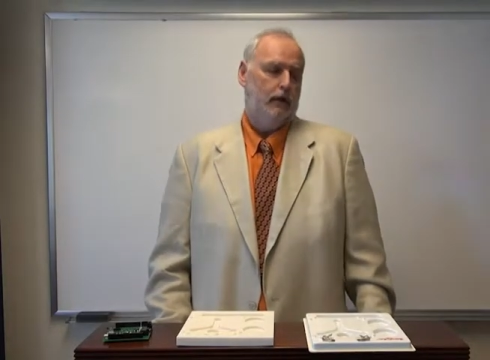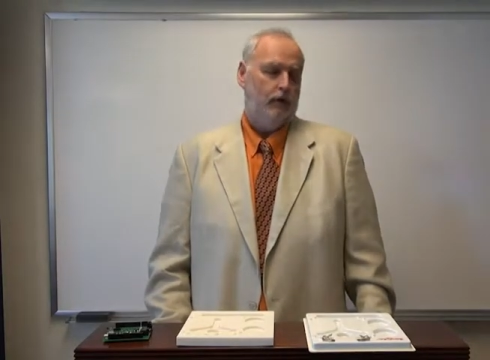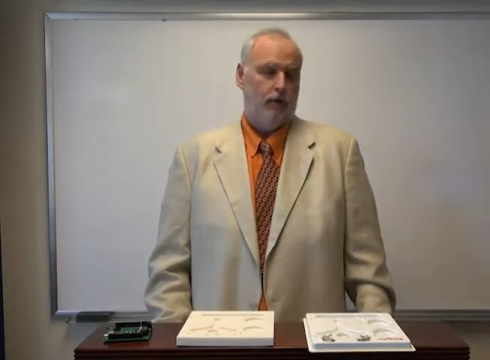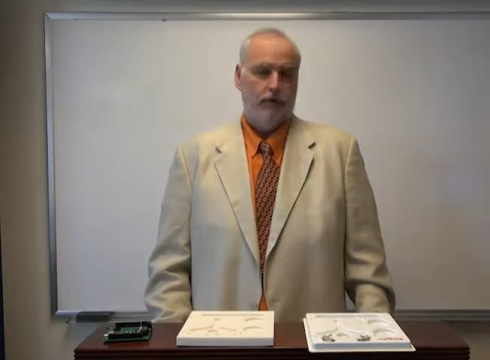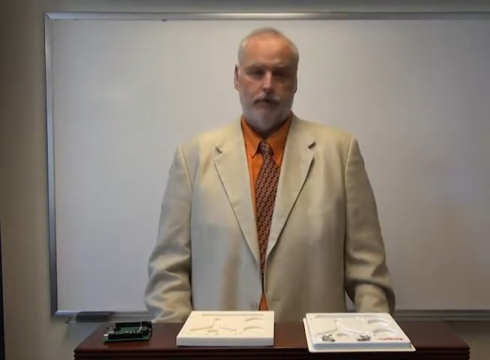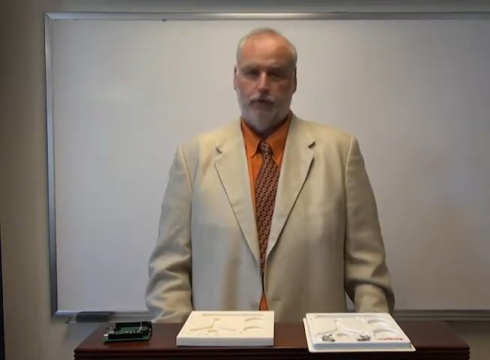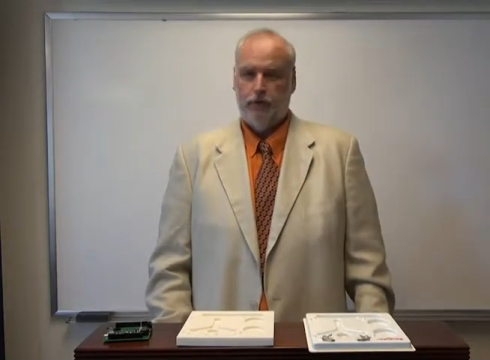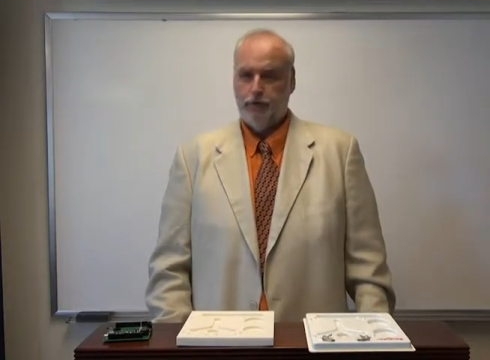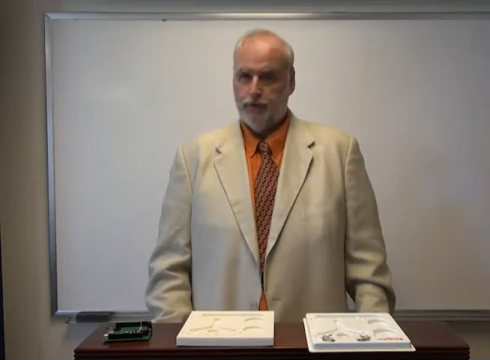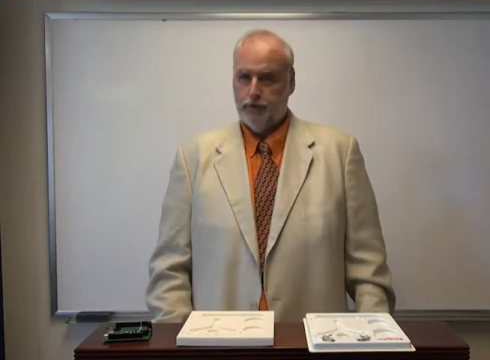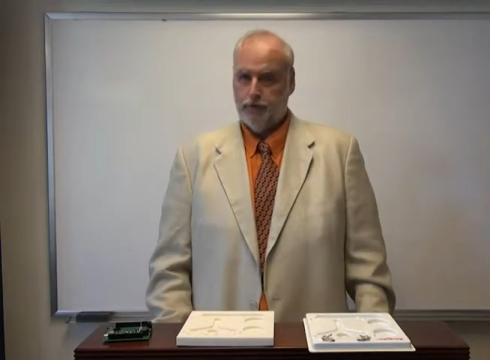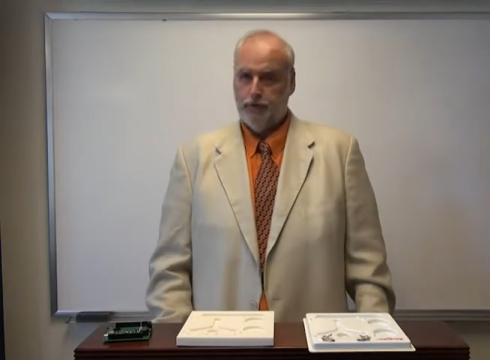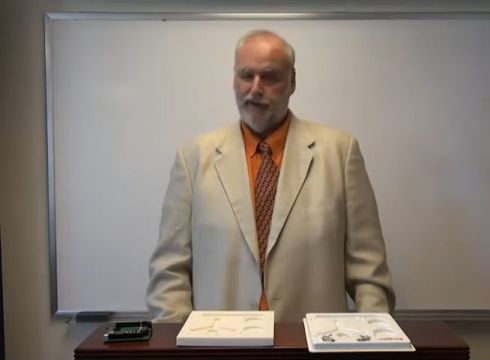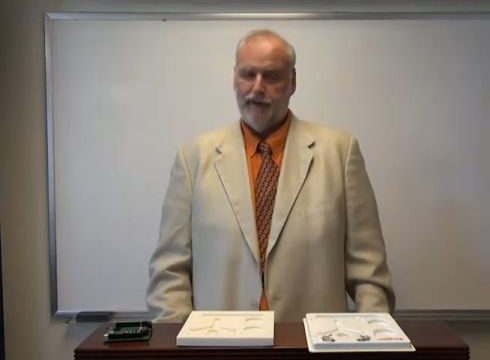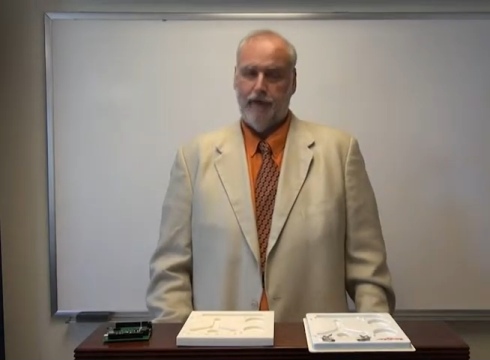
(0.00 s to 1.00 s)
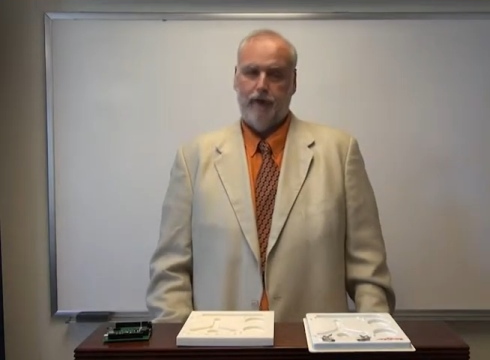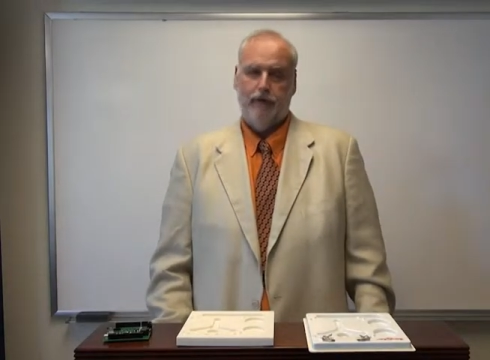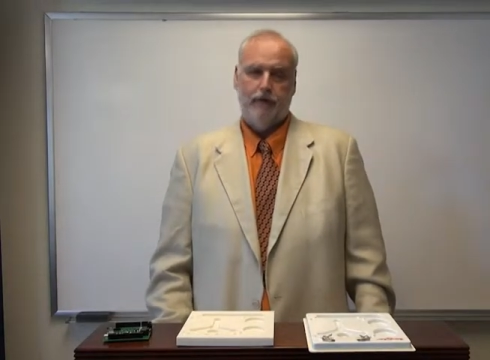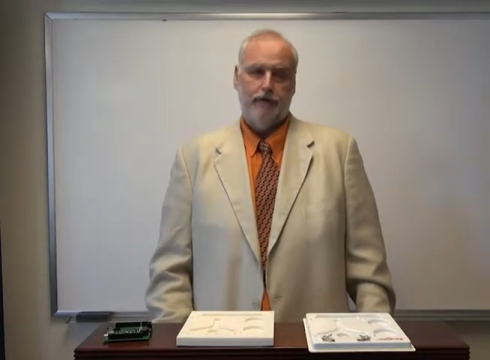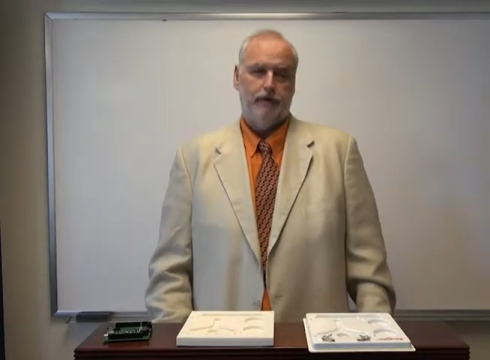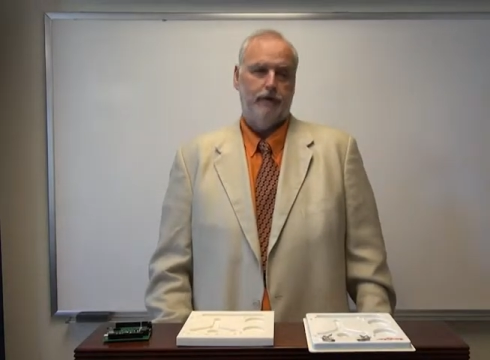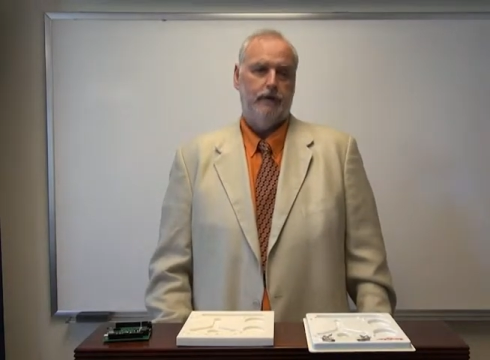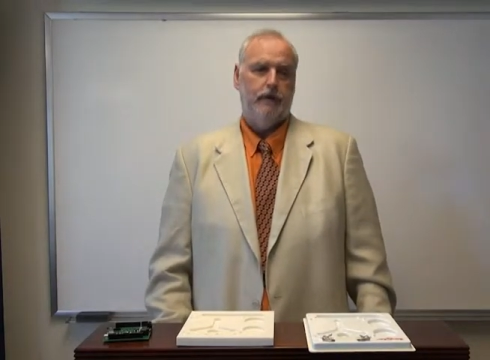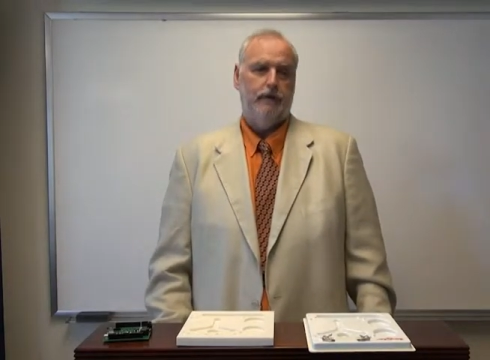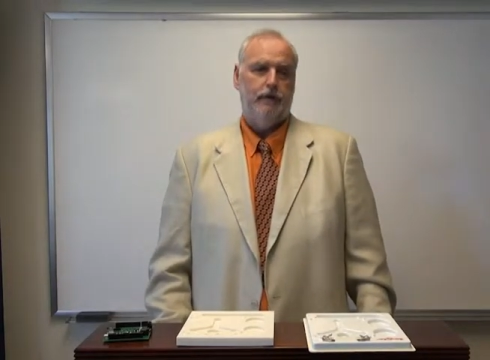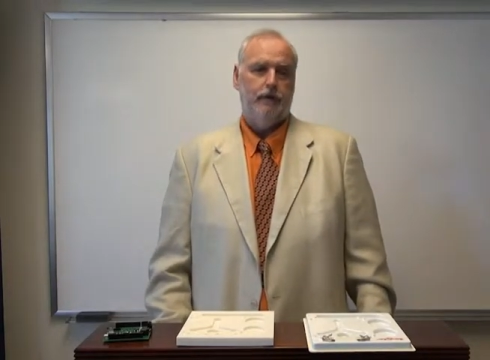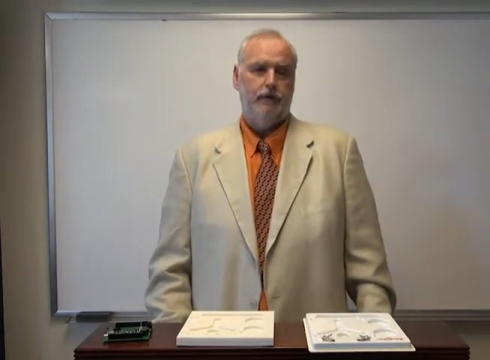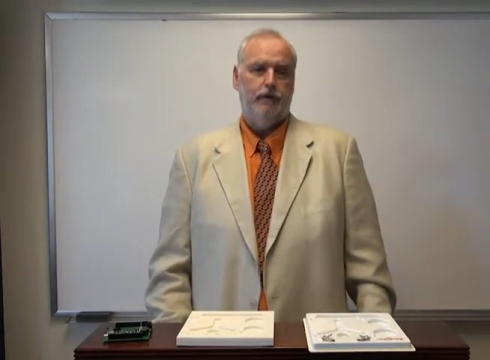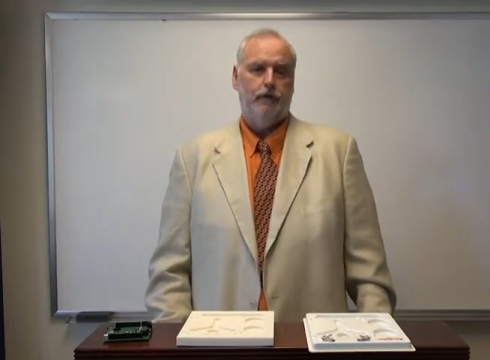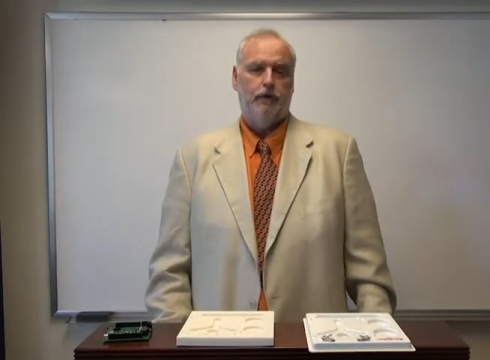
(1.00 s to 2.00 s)
cross-cultural psychology.
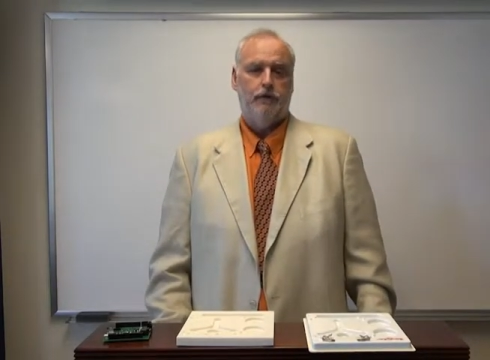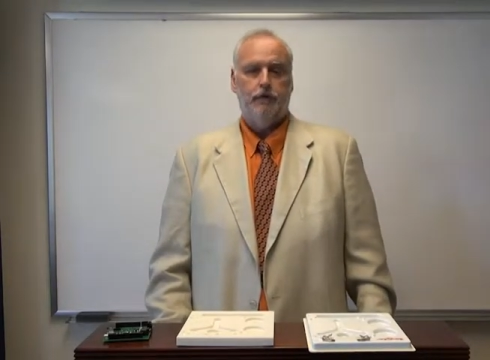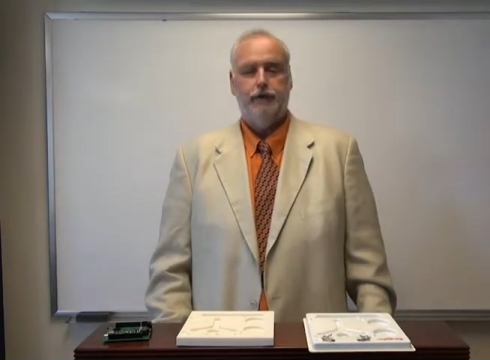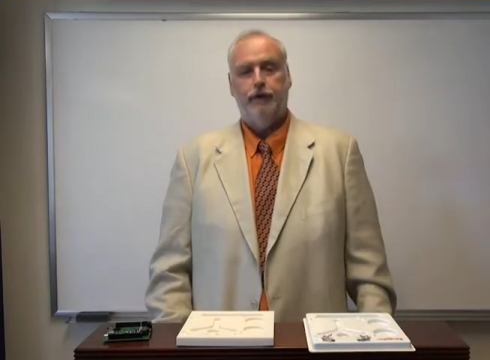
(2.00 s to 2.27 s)
You should also